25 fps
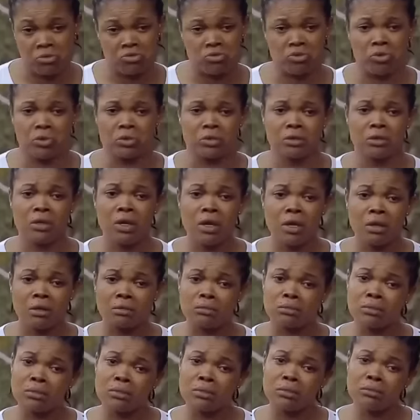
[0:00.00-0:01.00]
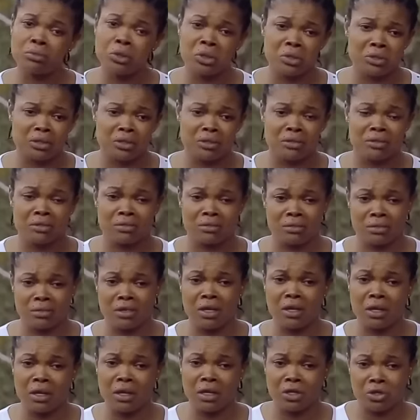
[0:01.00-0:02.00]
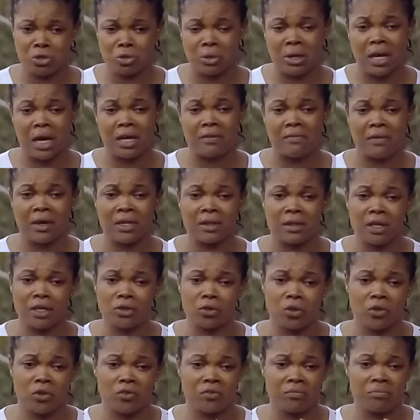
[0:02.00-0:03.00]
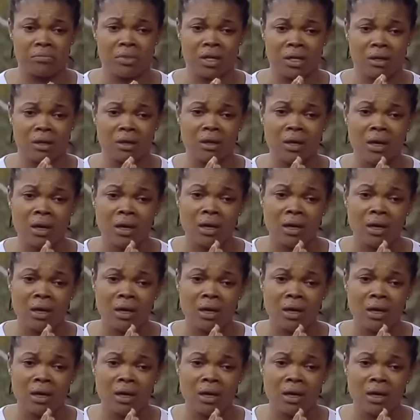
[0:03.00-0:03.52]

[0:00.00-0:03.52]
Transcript: run, but he took advantage of me.